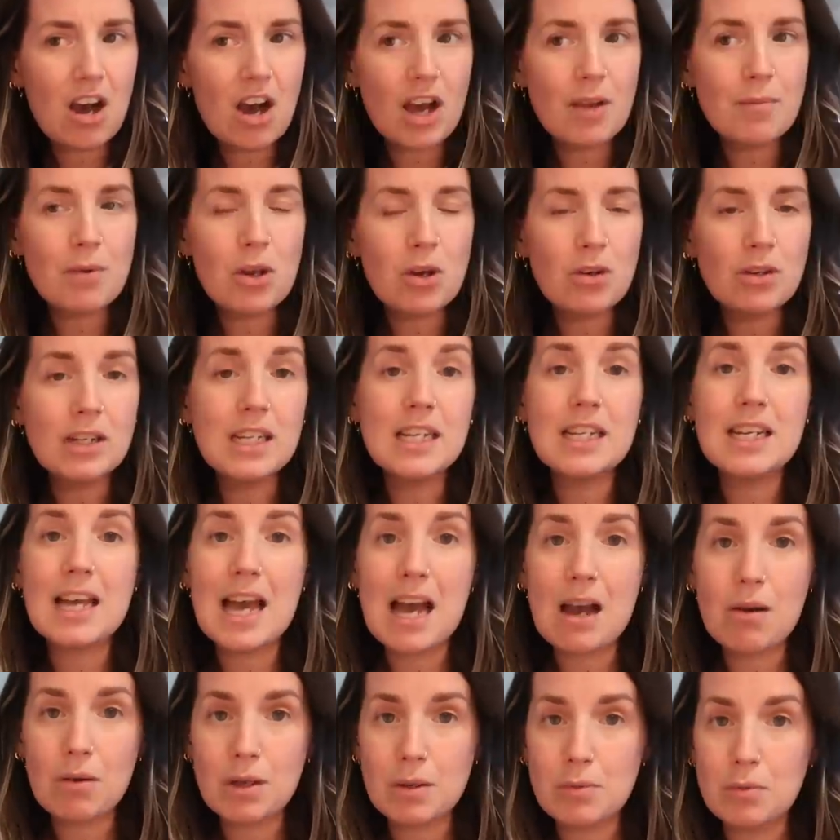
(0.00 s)
I'm only
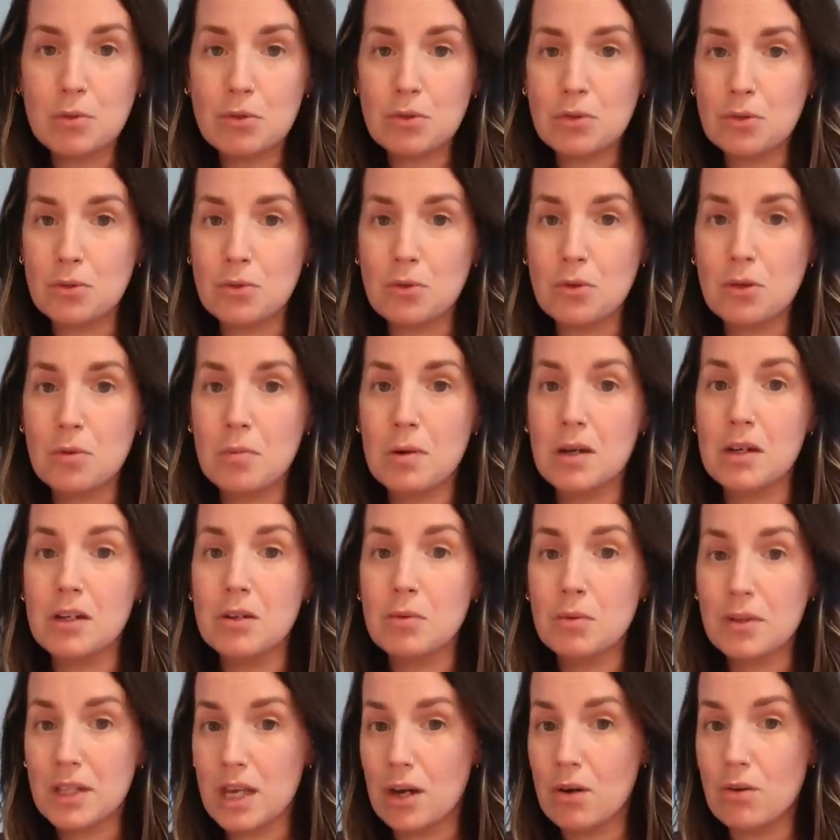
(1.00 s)
now able to talk about
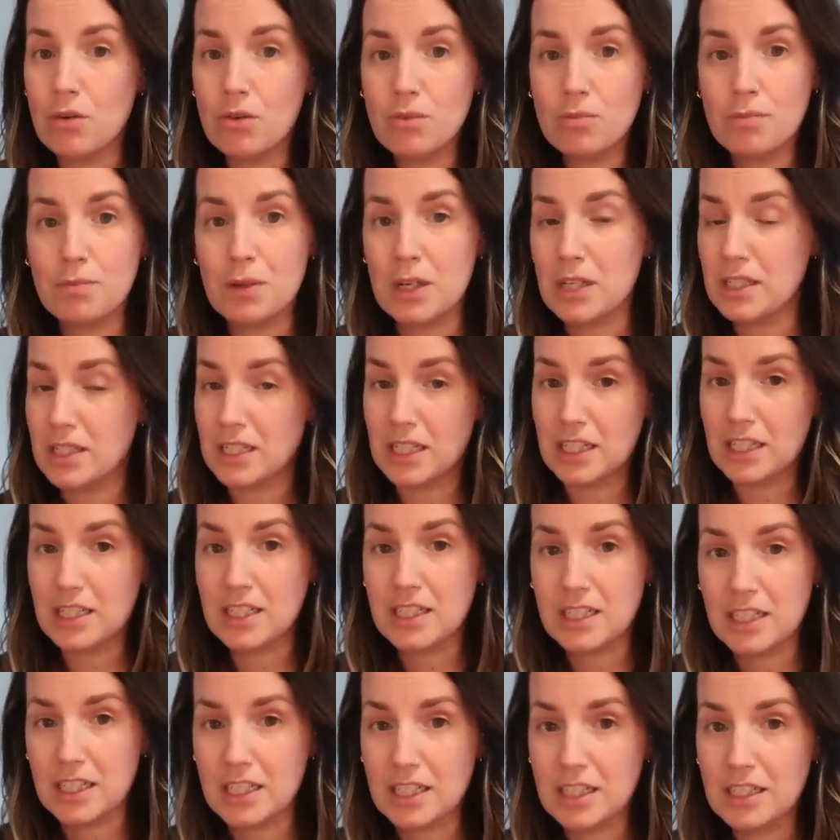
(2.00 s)
it without bursting
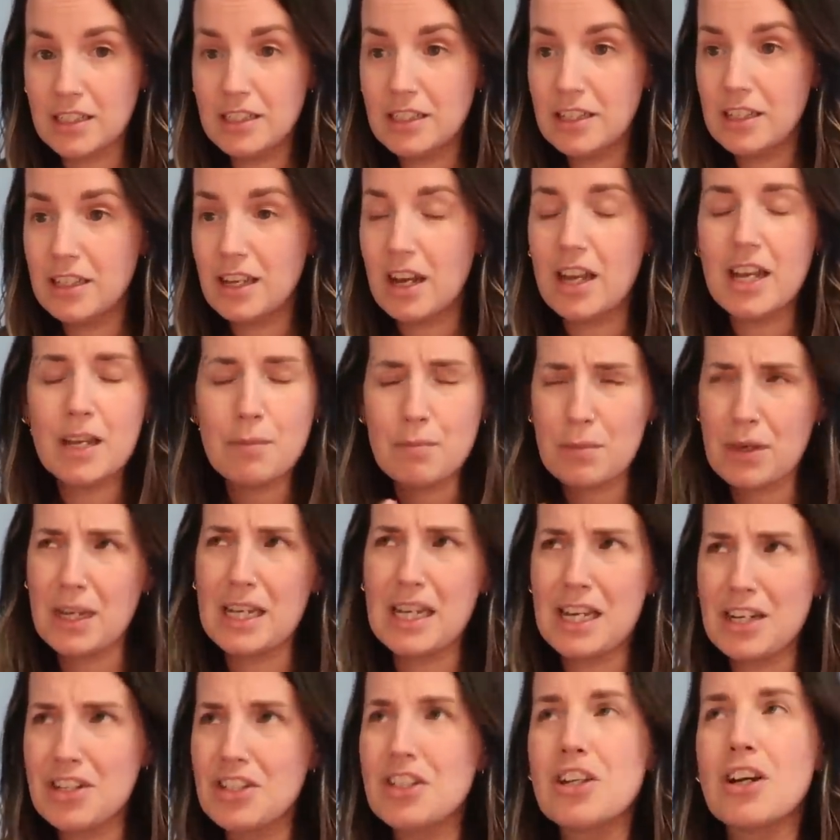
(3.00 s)
into tears. But
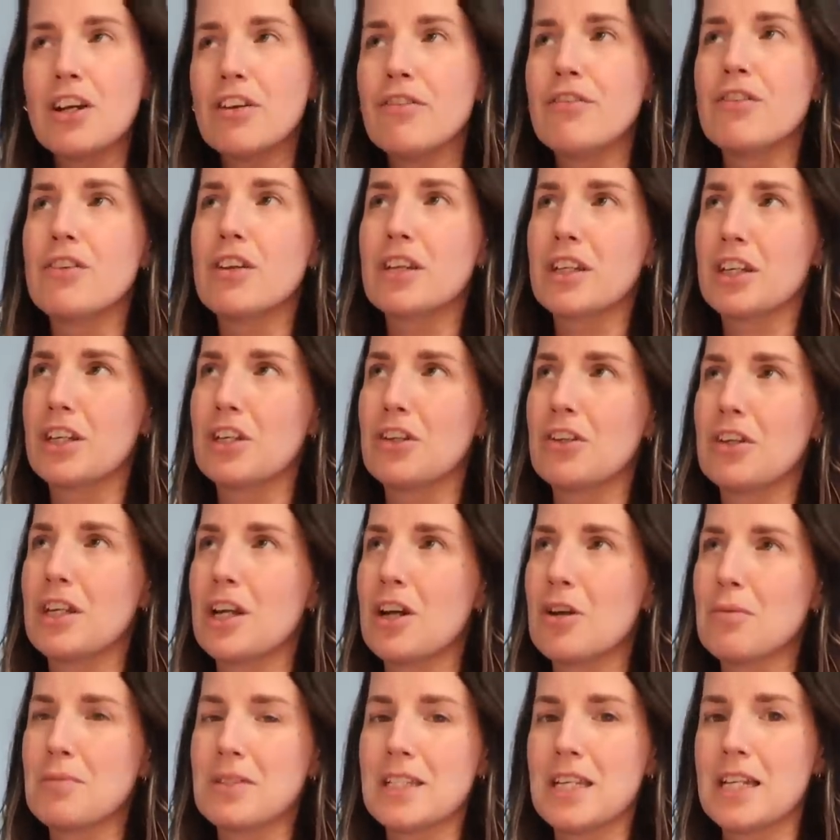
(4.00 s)
I actually kind of feel like I could
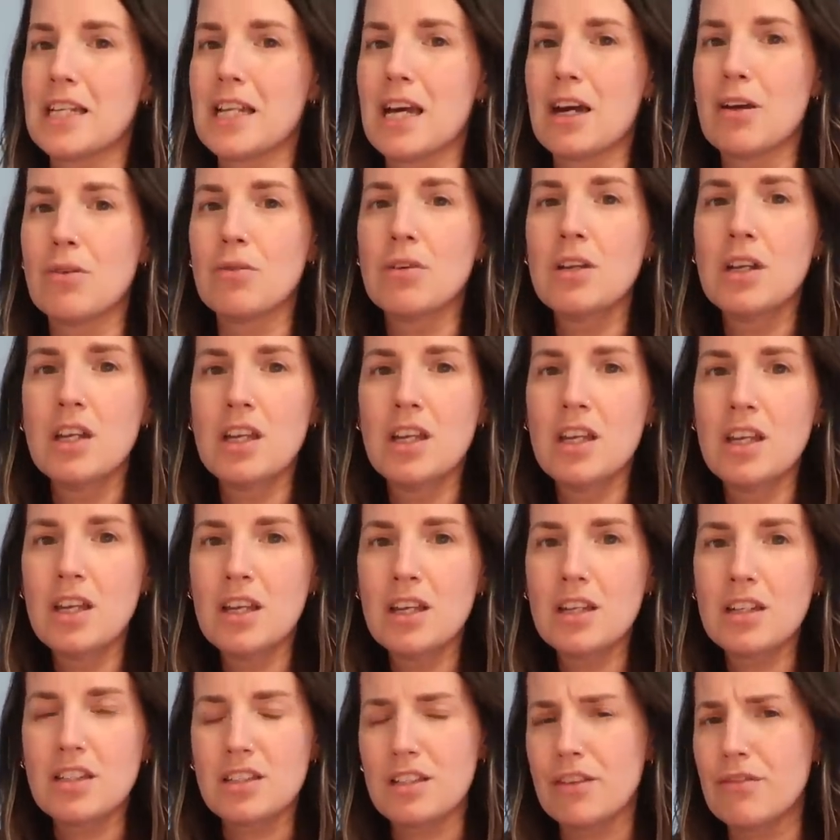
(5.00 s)
get upset now
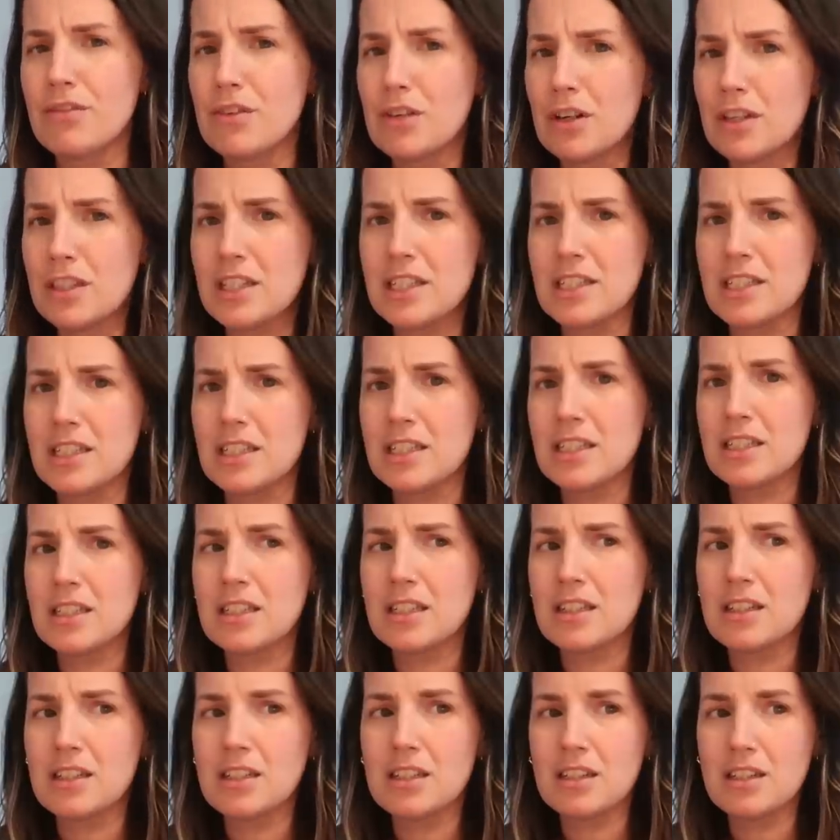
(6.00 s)
because I feel like this
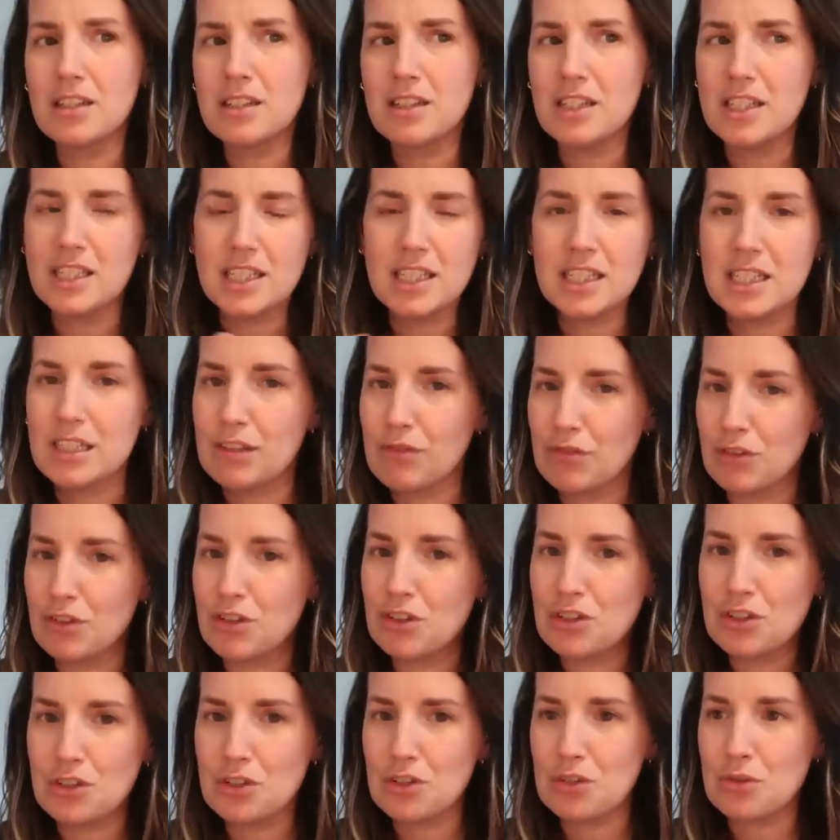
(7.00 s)
is
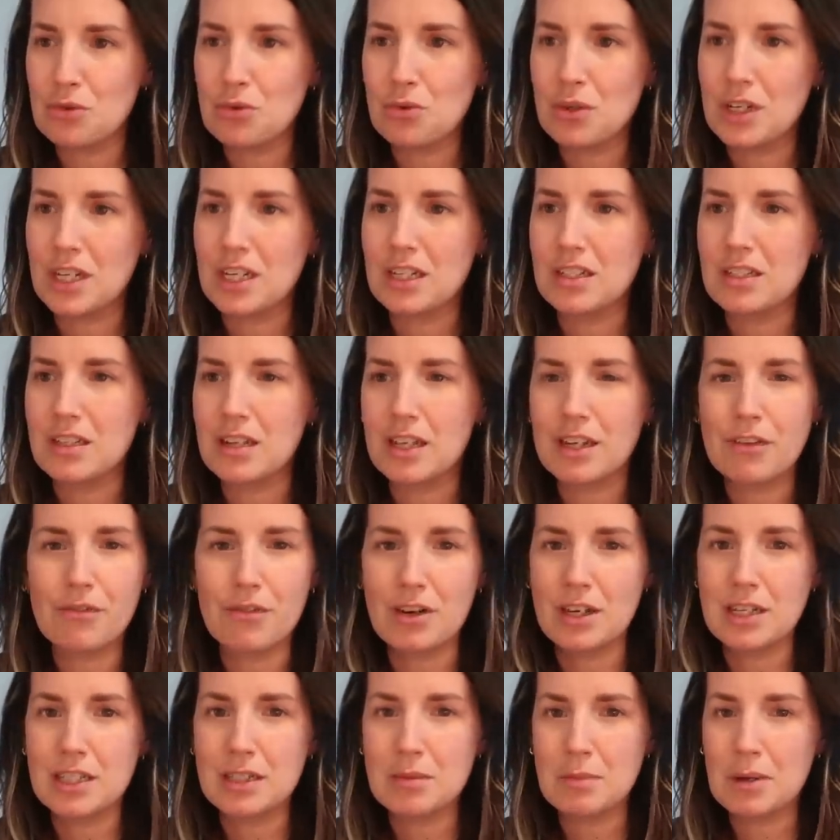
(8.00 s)
different to just talking to like
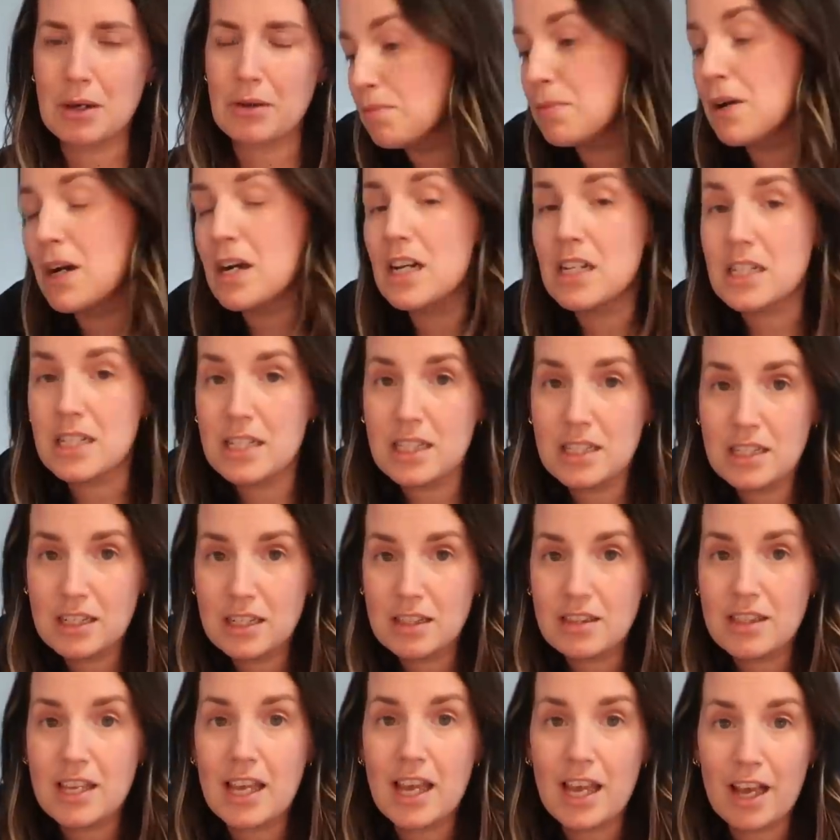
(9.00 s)
friends about. But
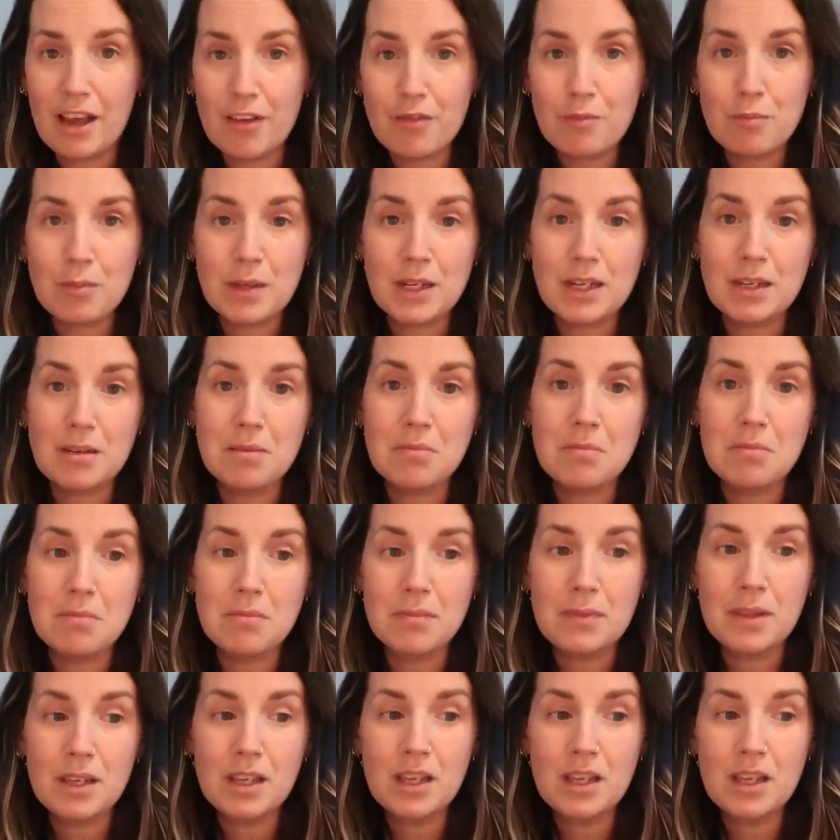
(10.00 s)
there have been